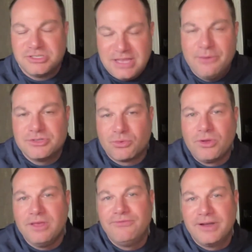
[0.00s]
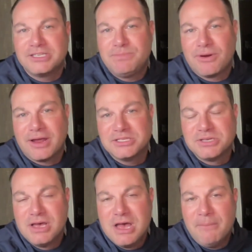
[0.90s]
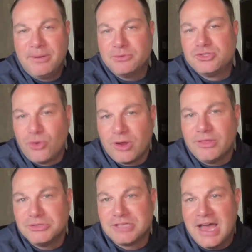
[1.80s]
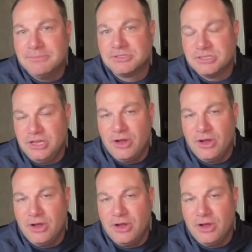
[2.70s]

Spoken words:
It was a really fun experience. But it was during those times,